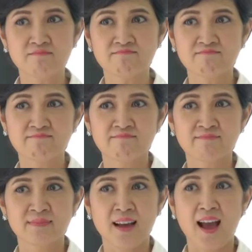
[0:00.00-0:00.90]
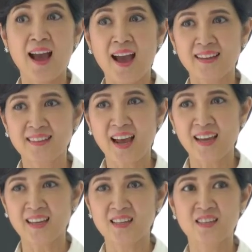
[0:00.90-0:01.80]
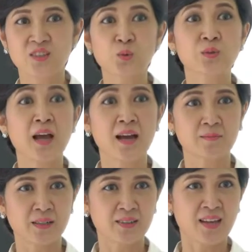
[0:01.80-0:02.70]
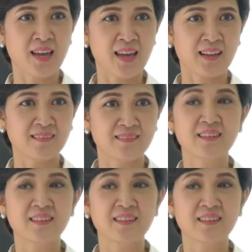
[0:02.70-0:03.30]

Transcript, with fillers: Portals. Corporate consultants, also